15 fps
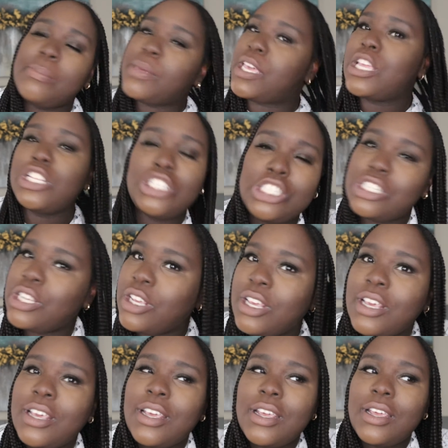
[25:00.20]
me, bitch?
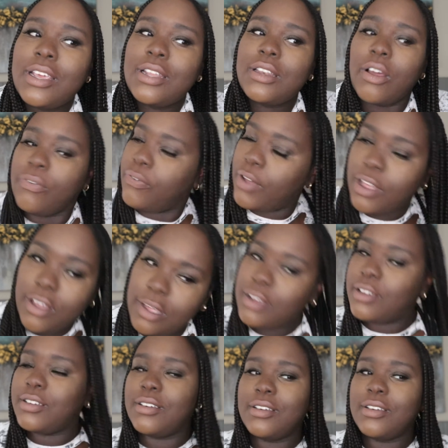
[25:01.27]
The fuck?